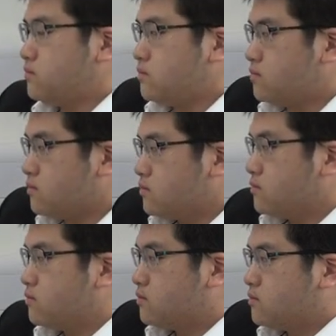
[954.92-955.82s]

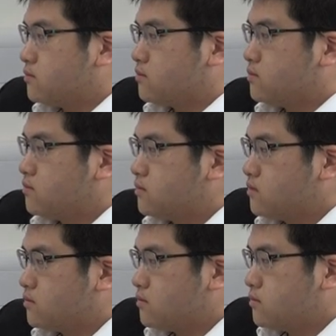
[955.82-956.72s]

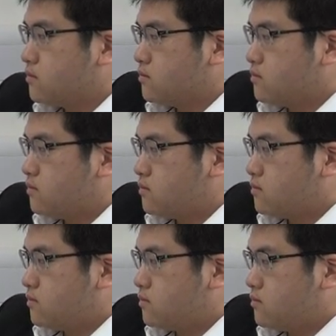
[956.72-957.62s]

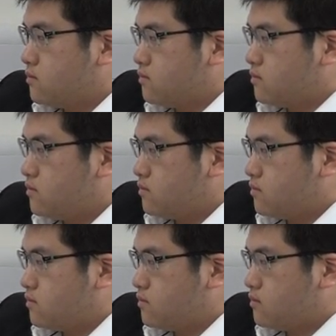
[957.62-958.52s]
[no speech]